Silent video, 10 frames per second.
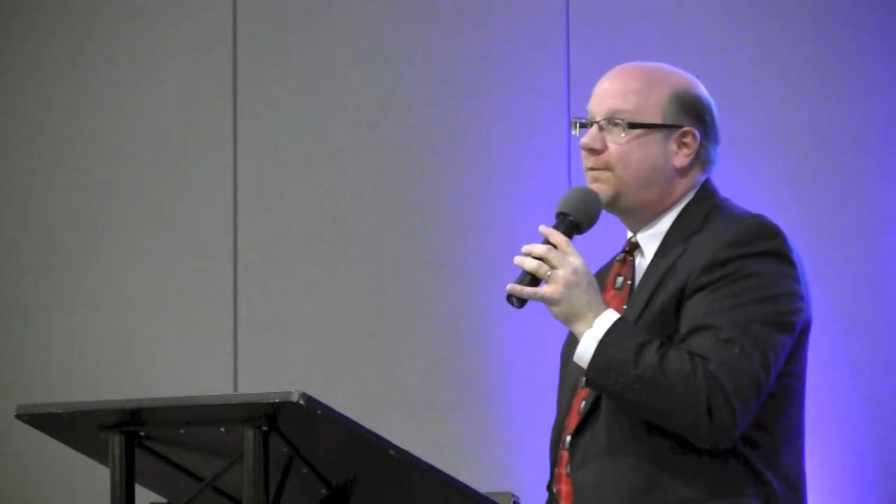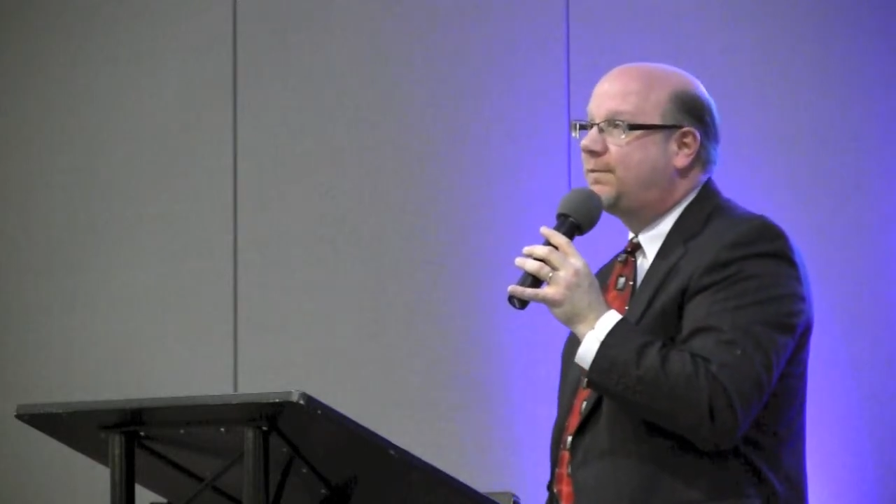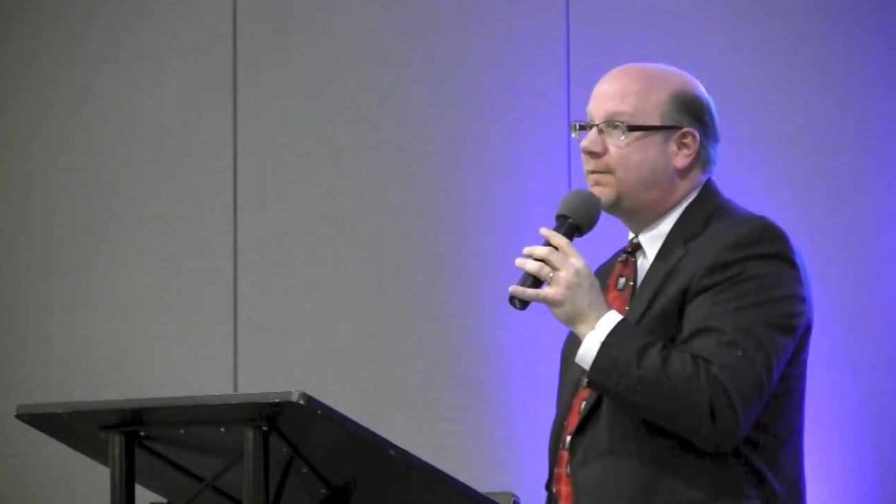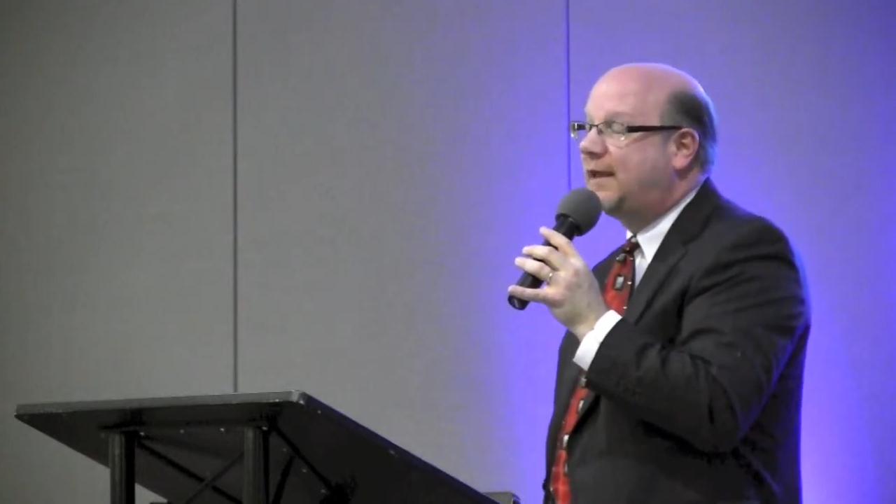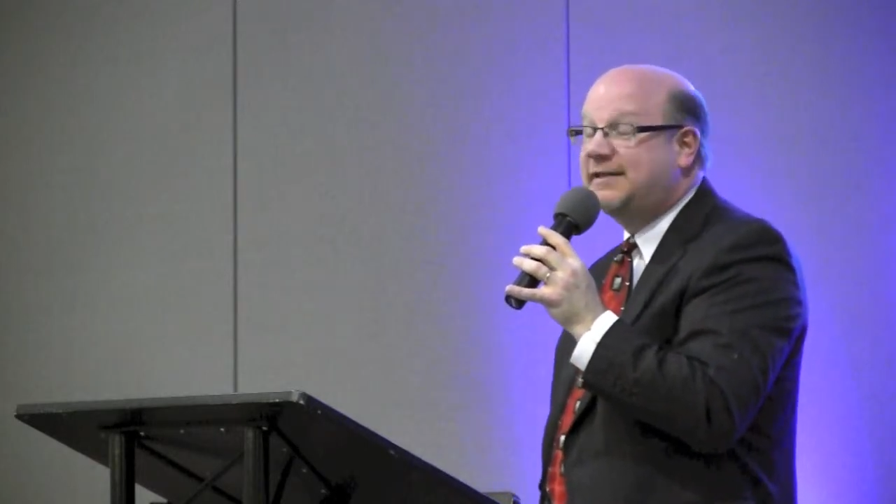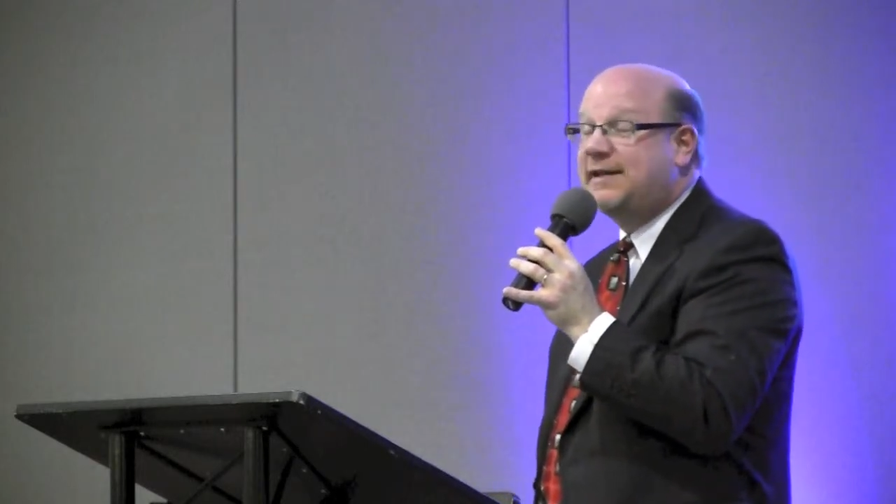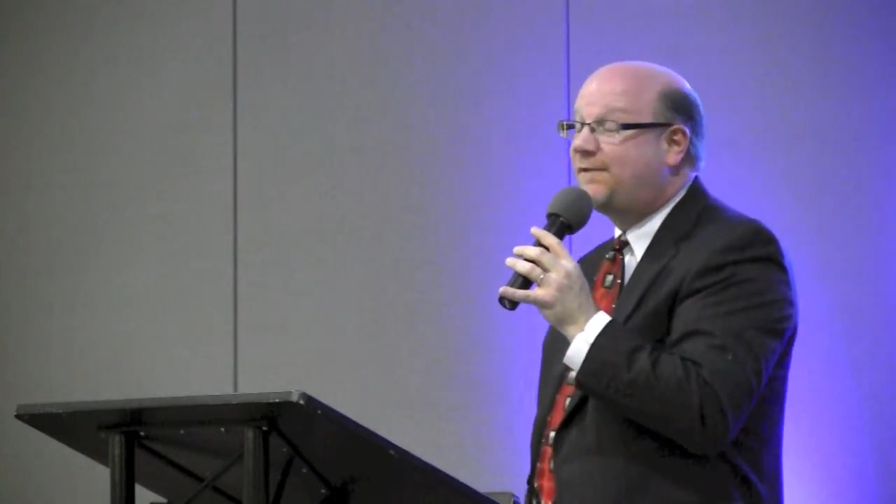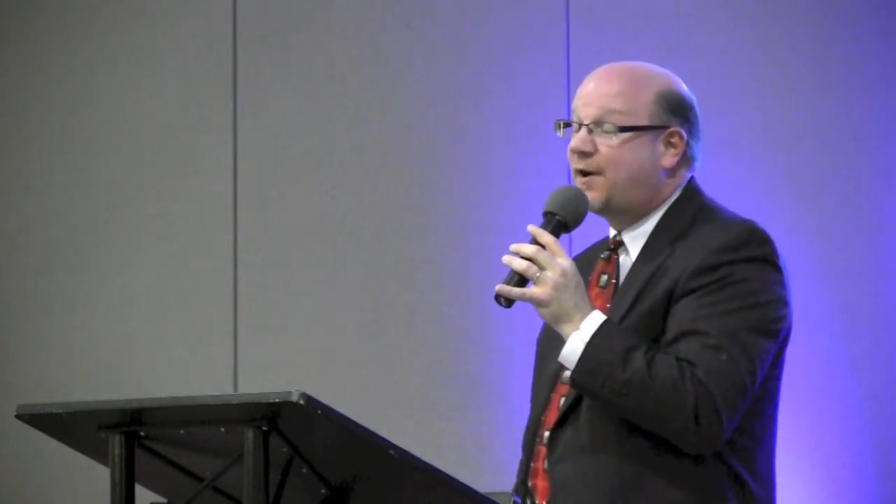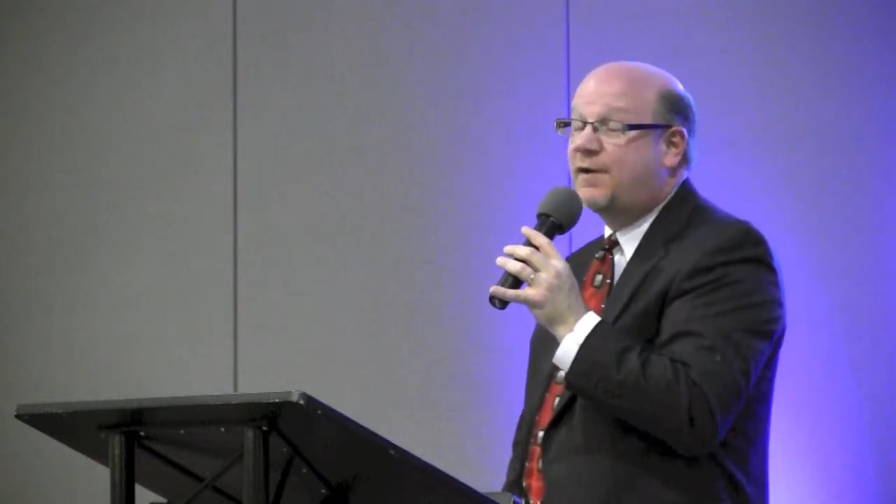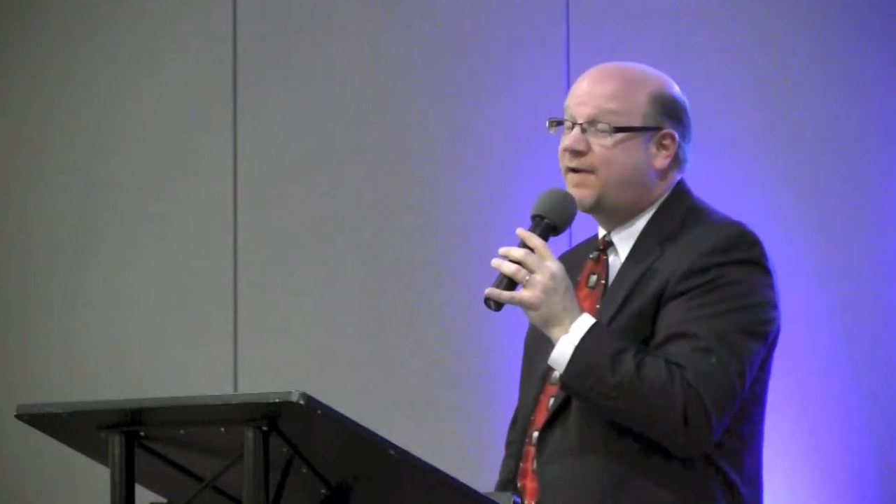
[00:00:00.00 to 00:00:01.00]
and they did
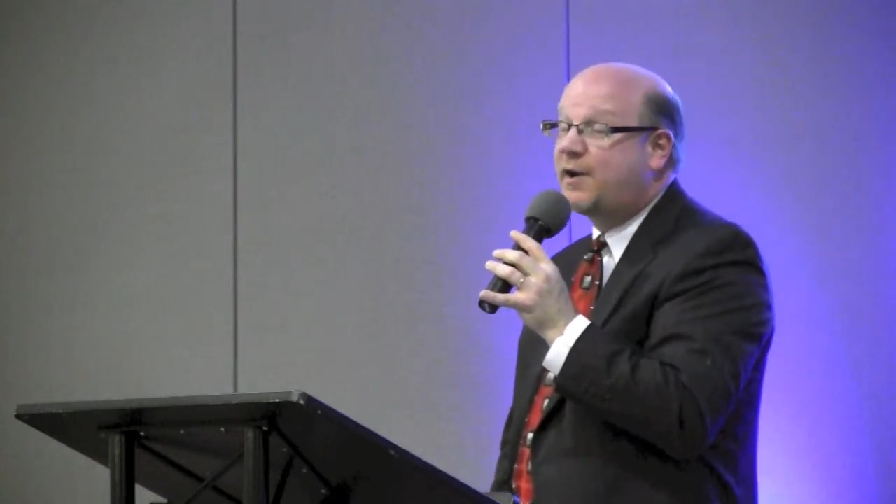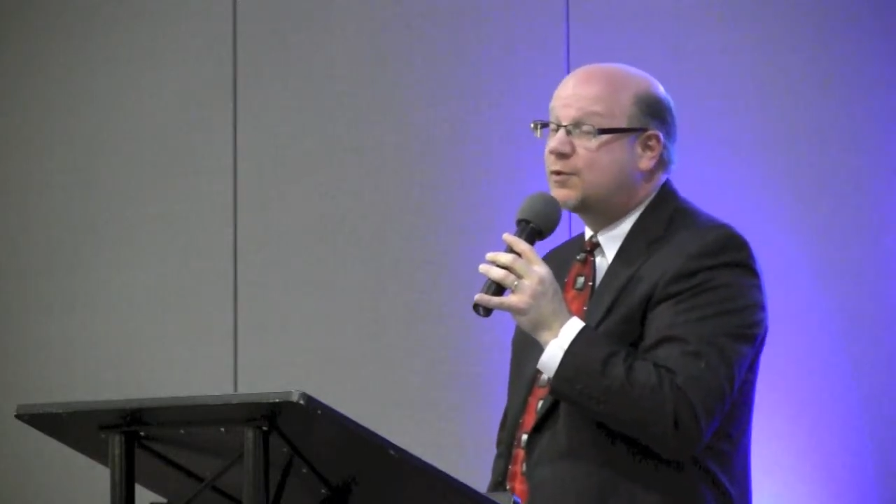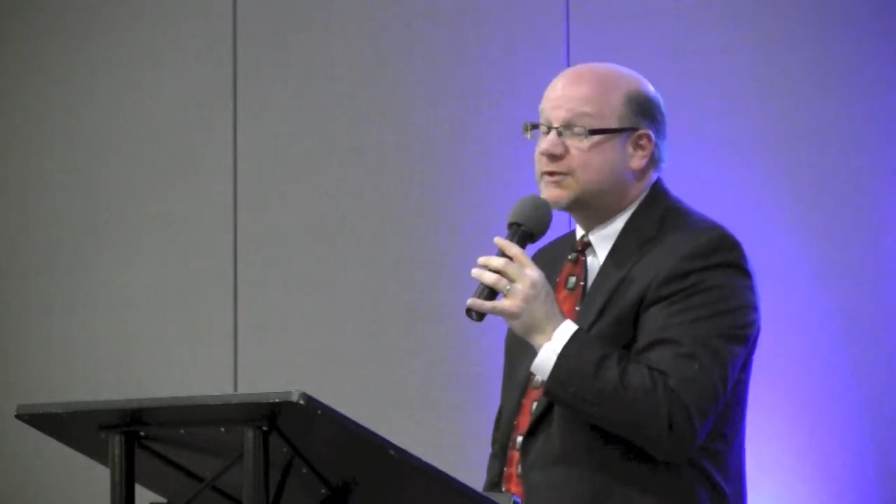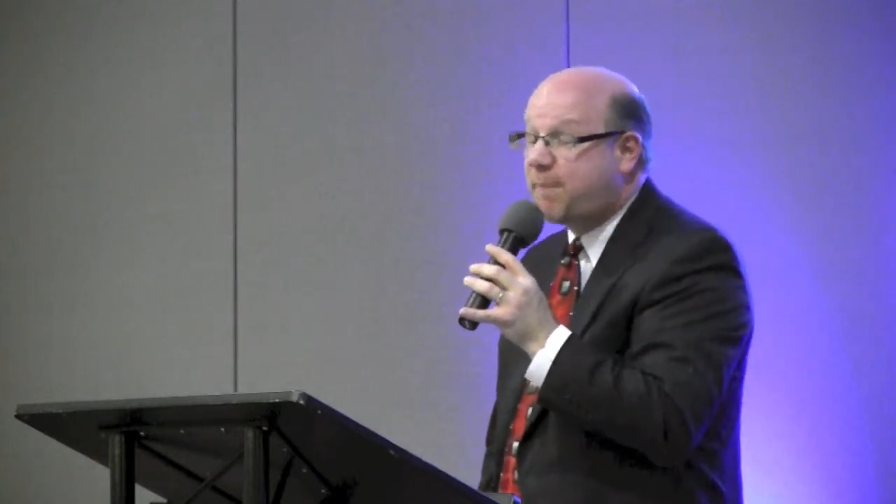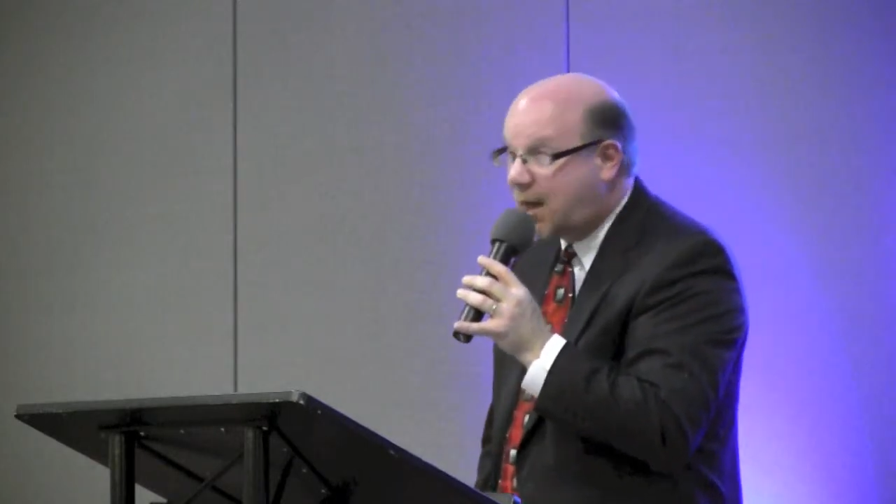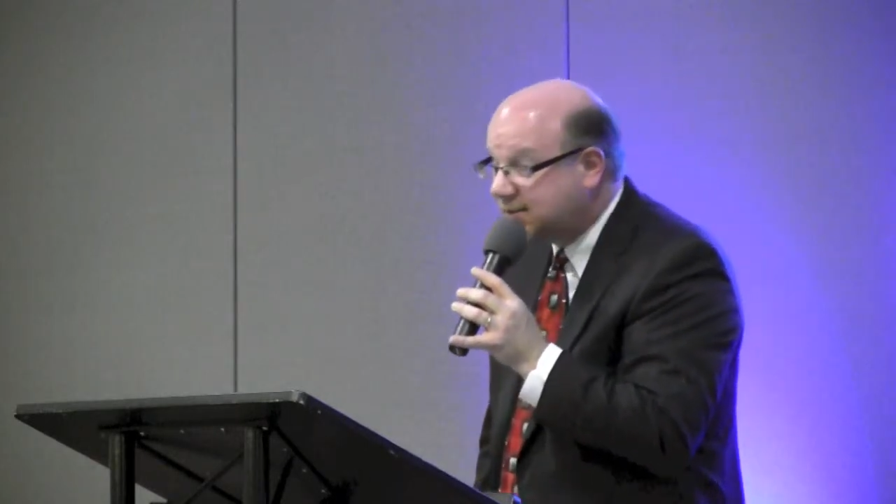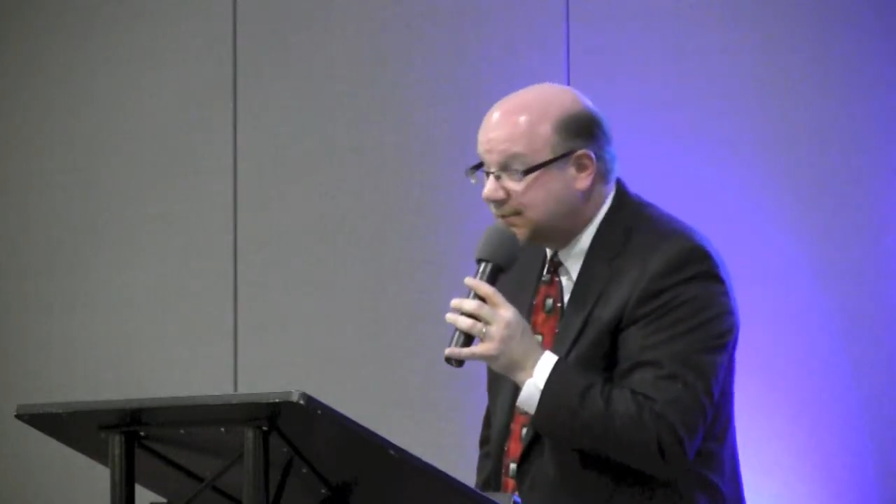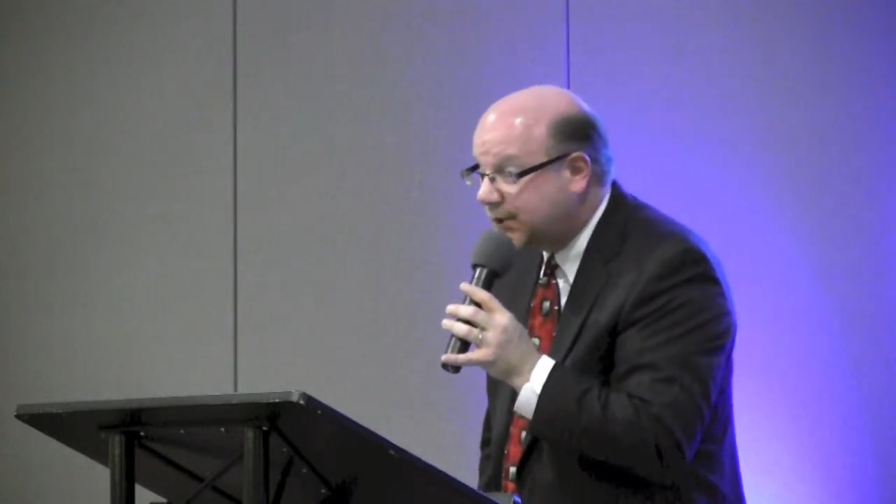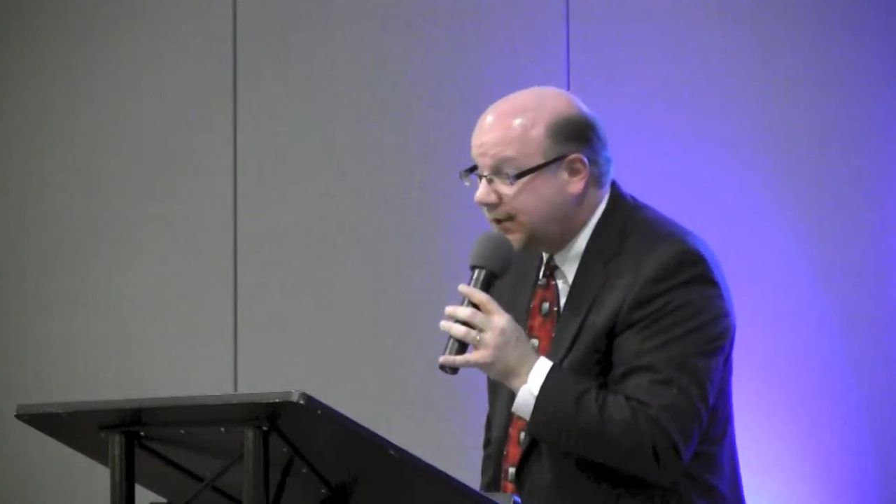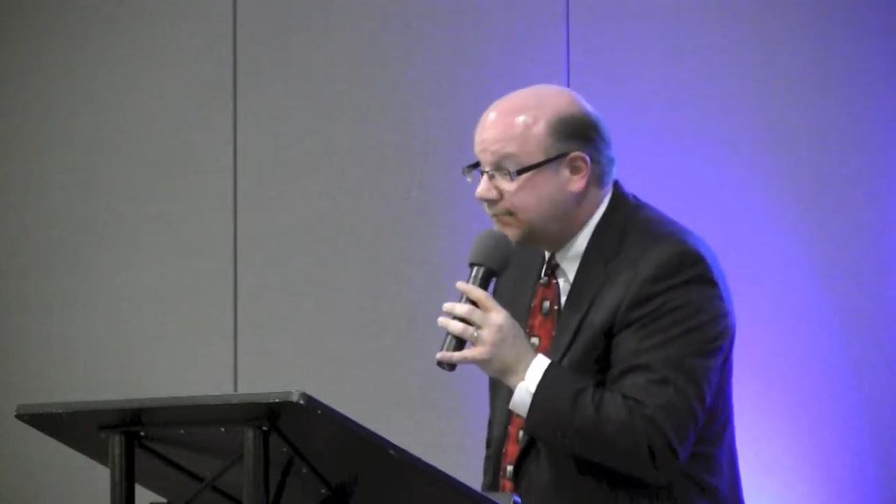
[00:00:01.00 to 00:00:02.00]
it very, very
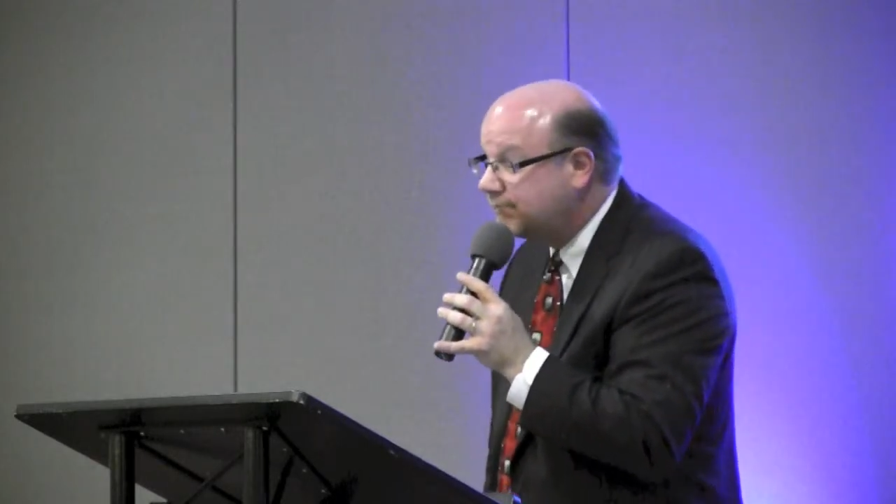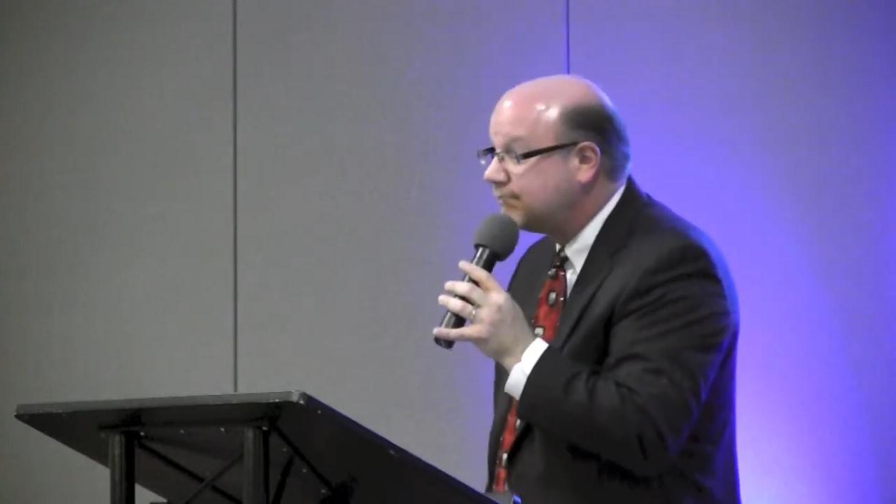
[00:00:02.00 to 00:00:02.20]
responsibly.